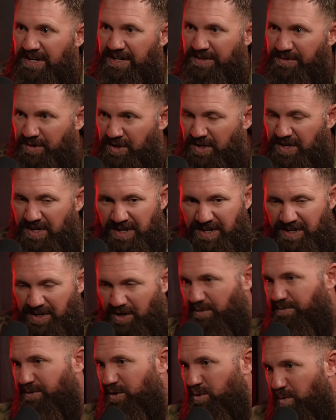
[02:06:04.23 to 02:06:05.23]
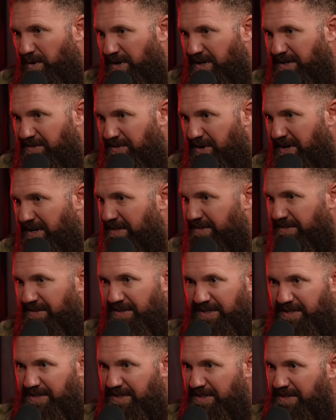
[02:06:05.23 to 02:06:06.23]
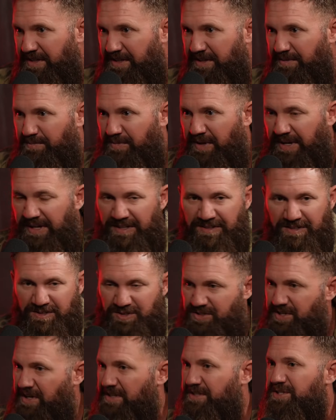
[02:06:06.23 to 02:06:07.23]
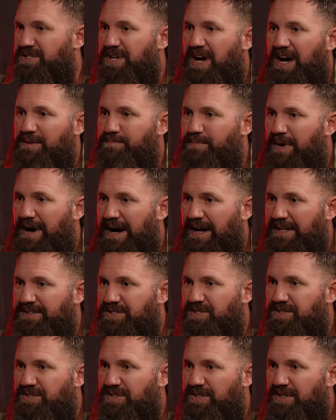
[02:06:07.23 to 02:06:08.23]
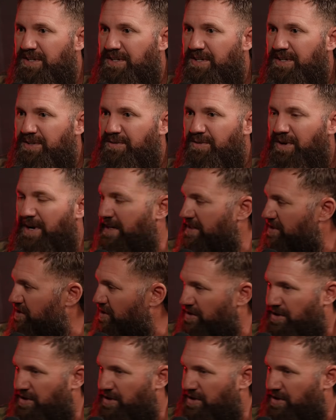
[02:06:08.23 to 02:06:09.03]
And, if you win, right, and there's a ton of side pots, right?